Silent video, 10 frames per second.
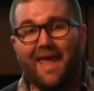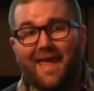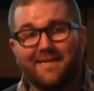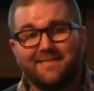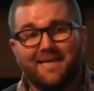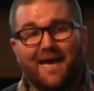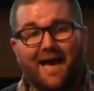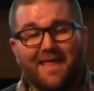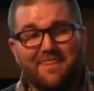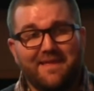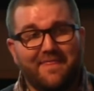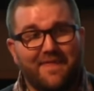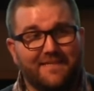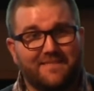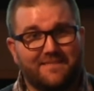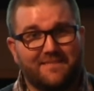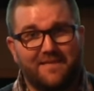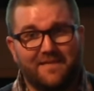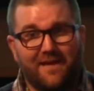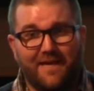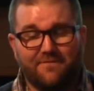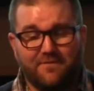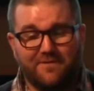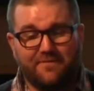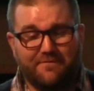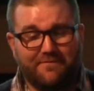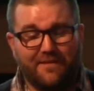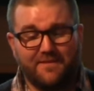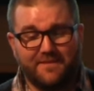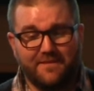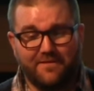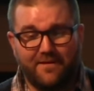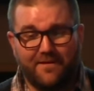And I think that's kind of a, a fallacy.